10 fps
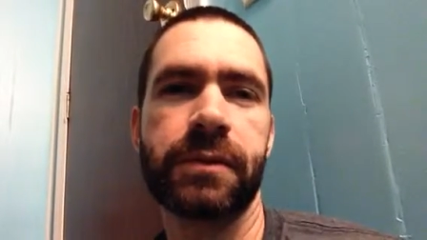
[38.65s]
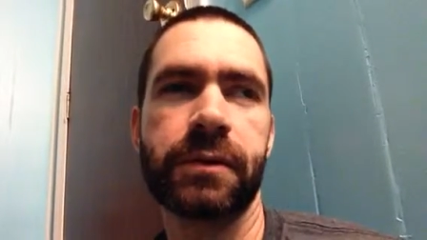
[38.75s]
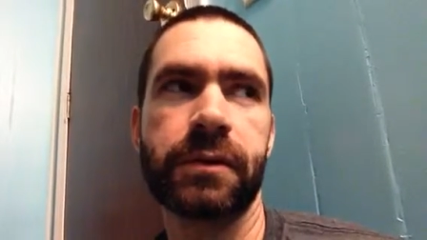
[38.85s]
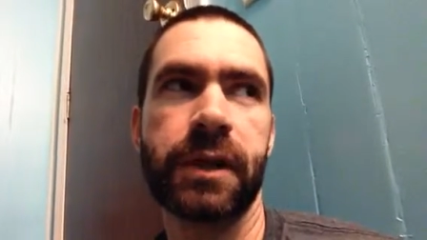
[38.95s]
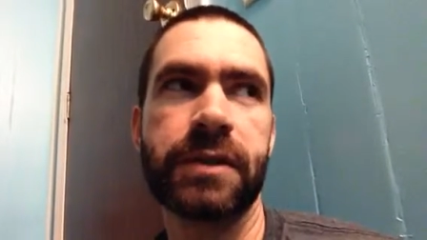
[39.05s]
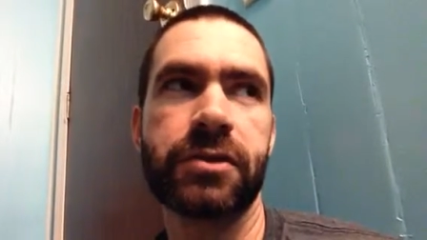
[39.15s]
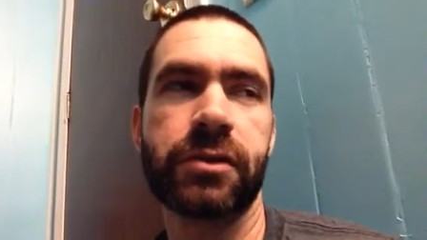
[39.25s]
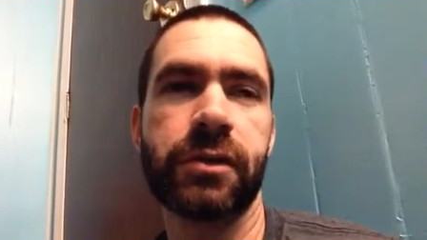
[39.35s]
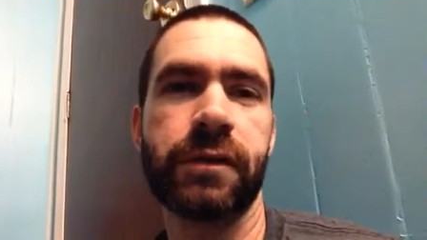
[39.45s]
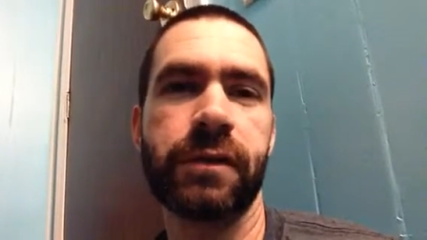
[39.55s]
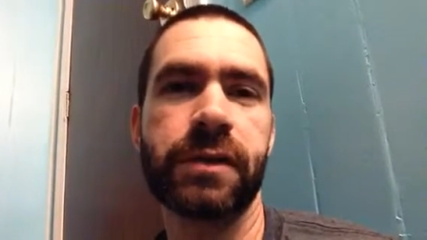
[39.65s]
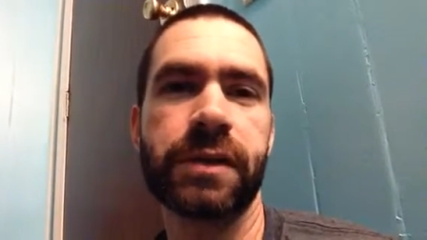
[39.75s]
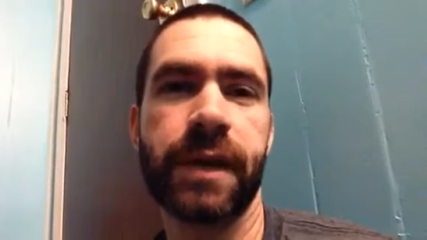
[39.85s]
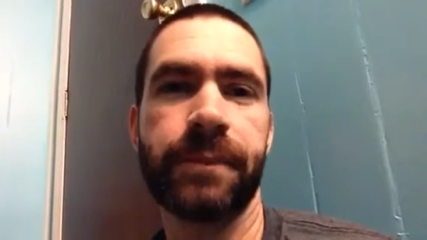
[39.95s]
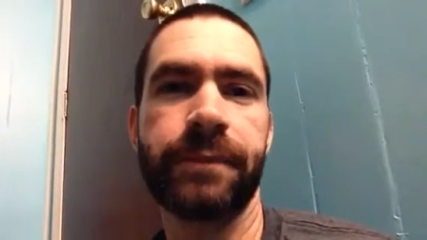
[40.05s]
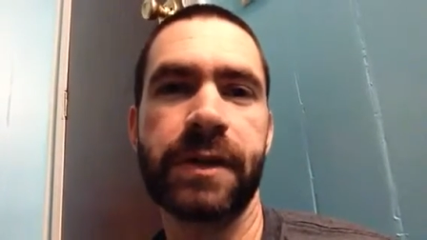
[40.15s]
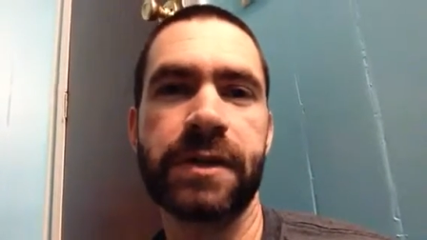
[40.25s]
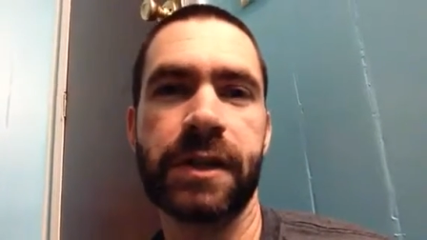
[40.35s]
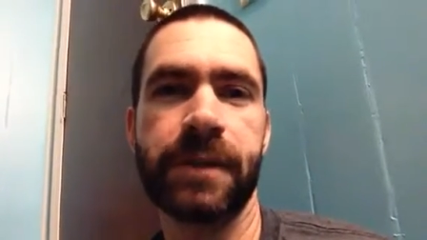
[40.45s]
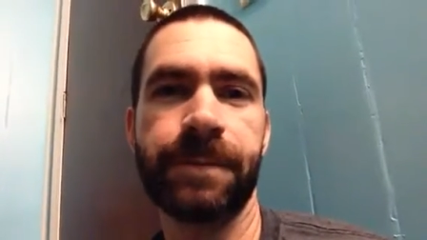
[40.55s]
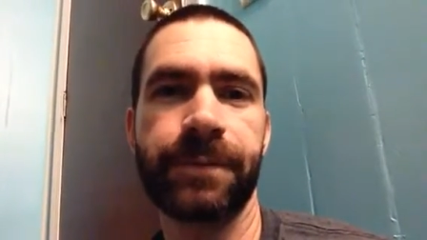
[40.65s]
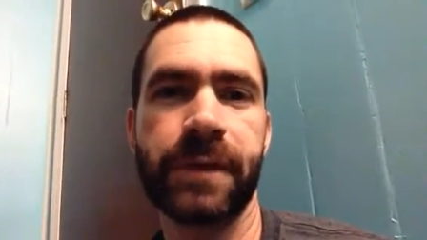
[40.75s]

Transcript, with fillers: or as good of a time as any.